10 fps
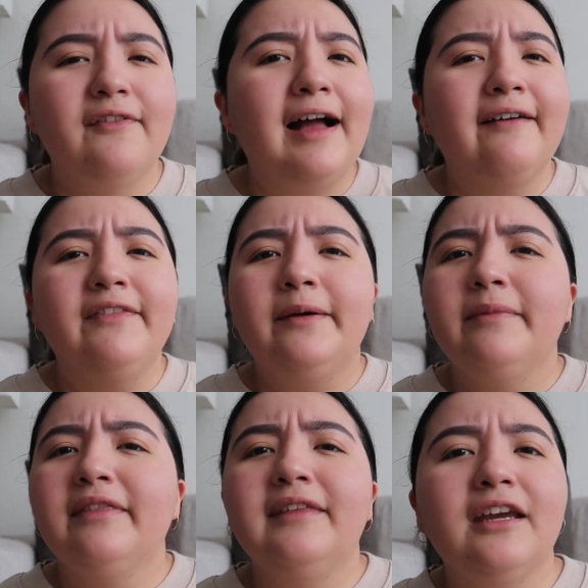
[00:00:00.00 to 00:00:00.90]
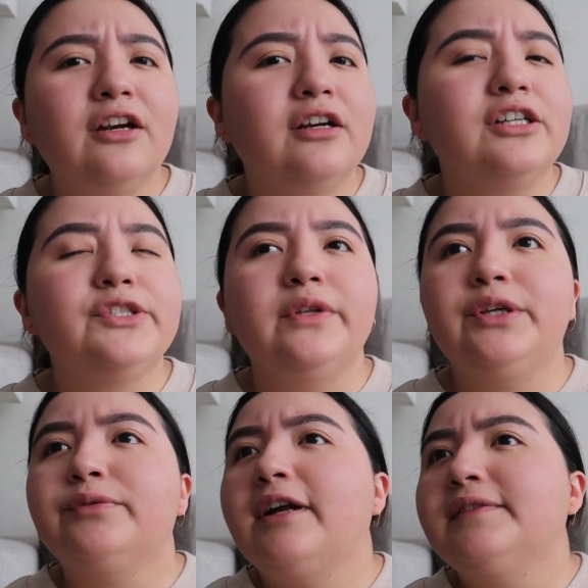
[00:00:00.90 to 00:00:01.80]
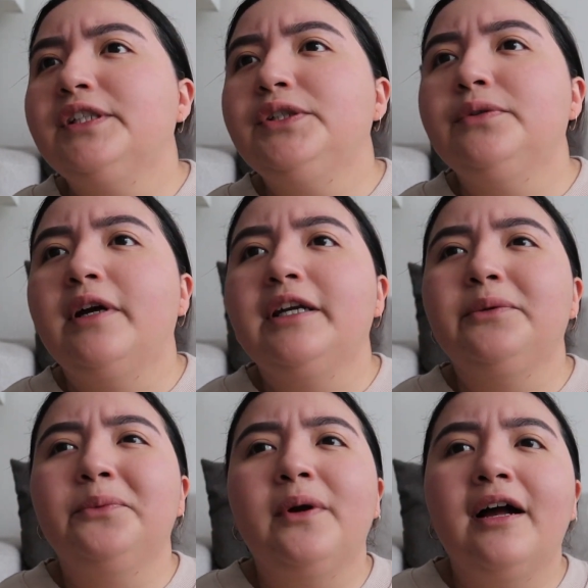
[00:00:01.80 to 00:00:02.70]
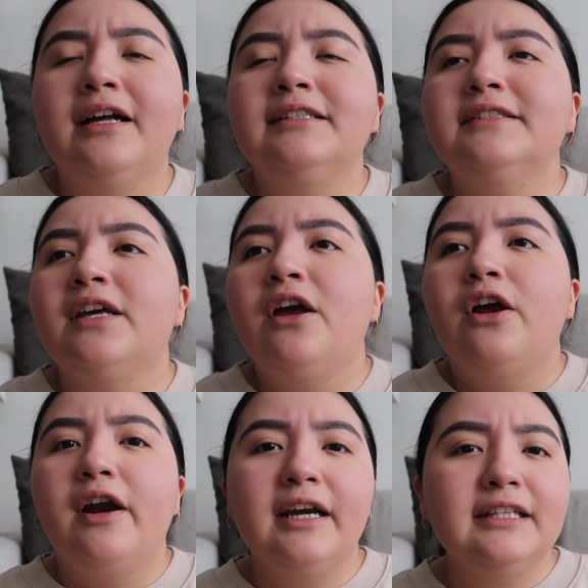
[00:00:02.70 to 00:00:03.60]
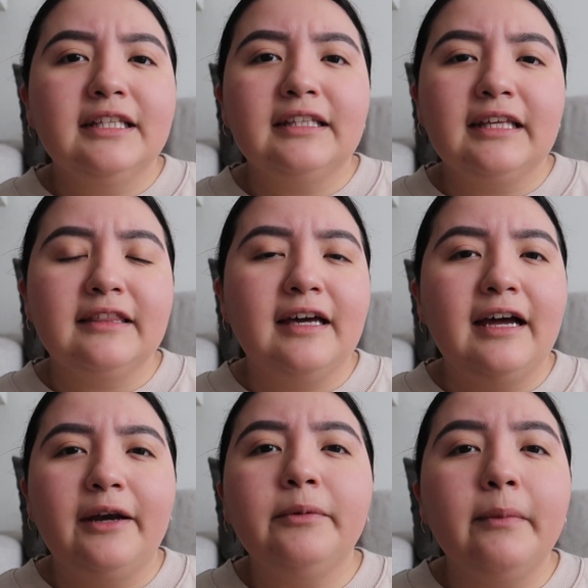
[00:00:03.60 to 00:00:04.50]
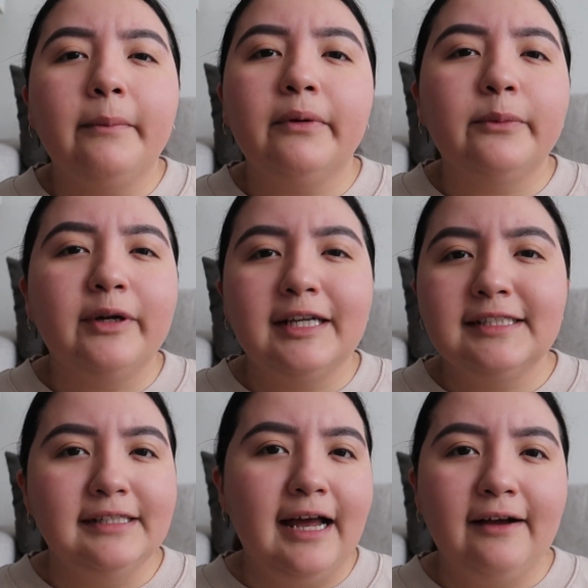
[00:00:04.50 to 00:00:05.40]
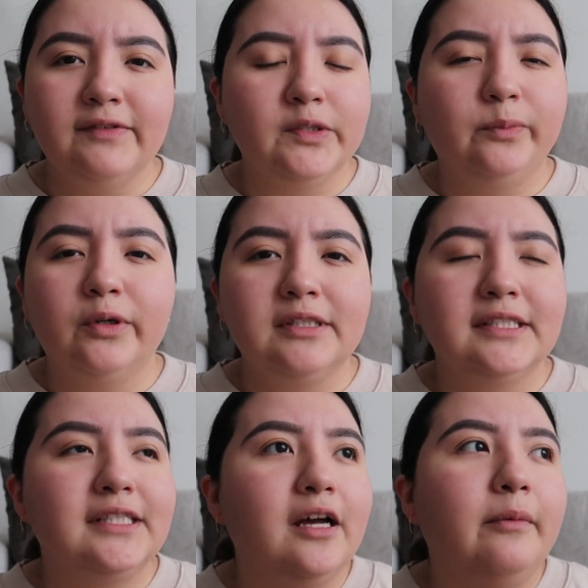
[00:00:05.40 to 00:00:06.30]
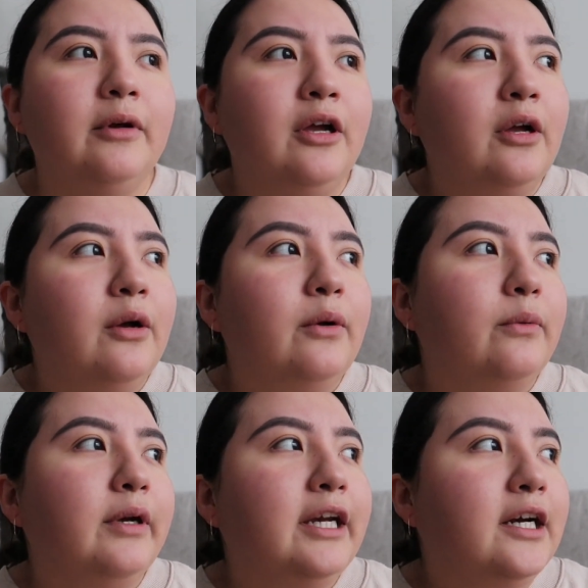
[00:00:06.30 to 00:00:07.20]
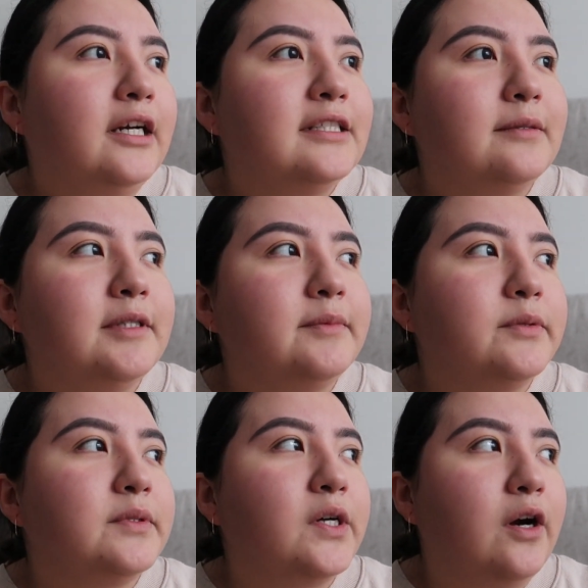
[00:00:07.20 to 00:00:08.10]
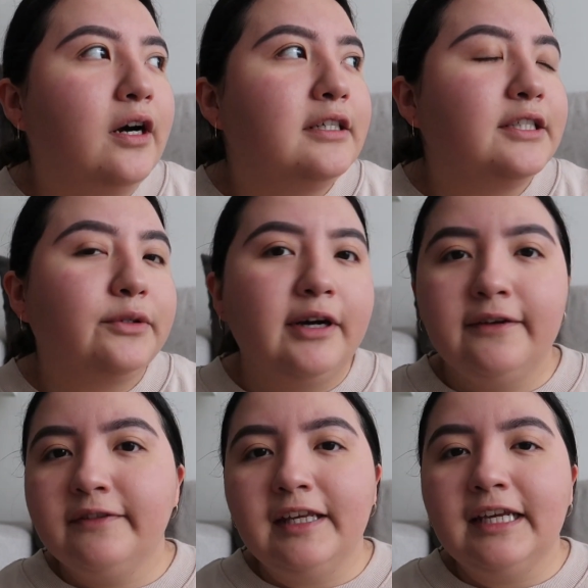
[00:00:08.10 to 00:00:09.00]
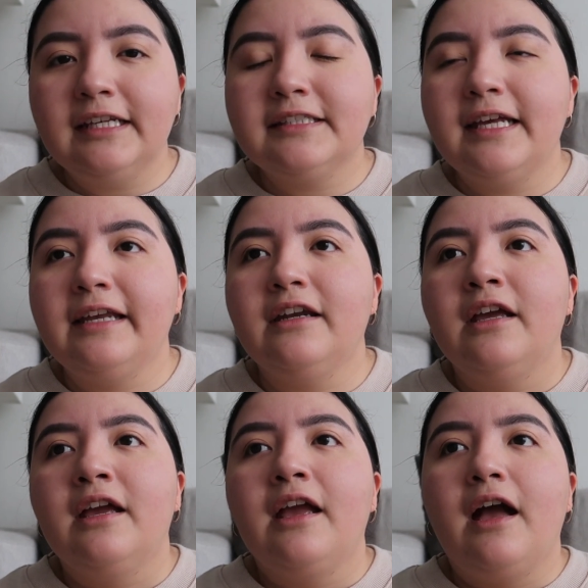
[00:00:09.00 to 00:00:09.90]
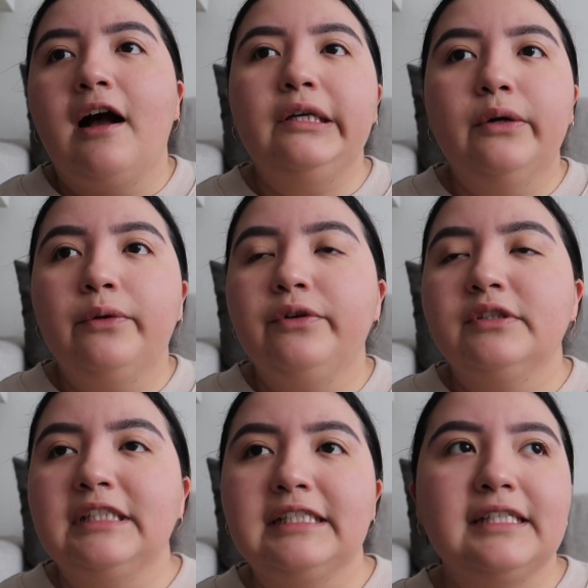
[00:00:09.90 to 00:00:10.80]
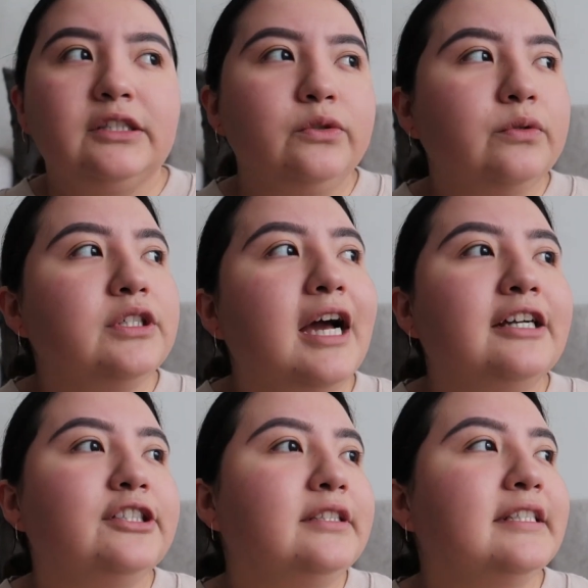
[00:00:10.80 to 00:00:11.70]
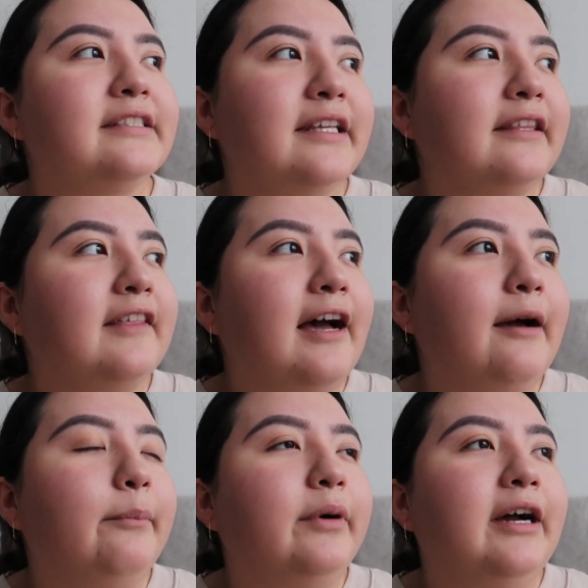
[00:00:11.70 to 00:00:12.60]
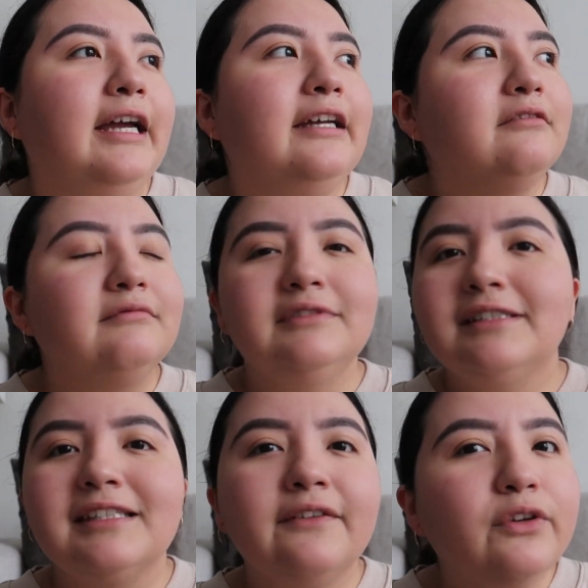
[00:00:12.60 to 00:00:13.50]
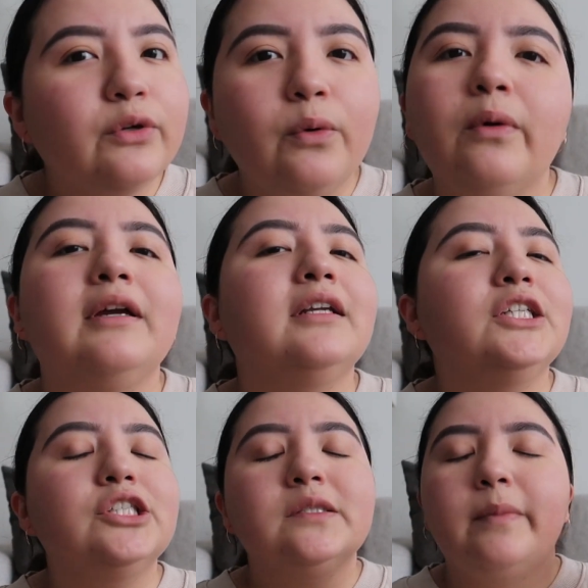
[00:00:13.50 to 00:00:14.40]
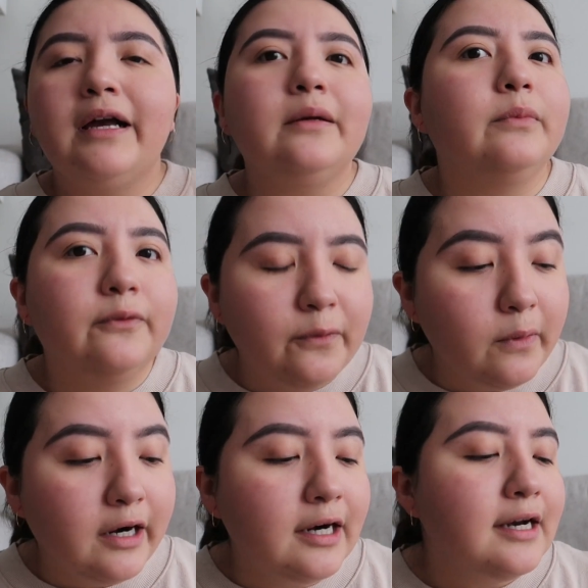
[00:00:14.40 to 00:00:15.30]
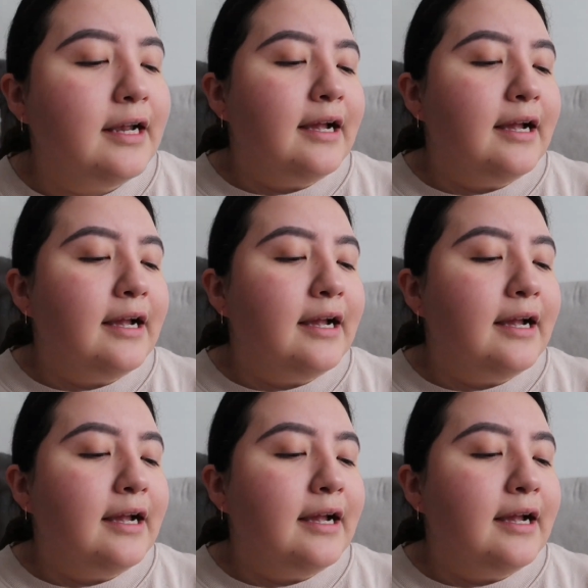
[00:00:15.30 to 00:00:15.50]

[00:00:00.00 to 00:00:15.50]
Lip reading: Have them there so that you don't have to do any runs or anything like that. I remember when I didn't have a support system, where sometimes it was hard to crave things, and I know there's things like DoorDash and things like that, but save your coin and just buy it before.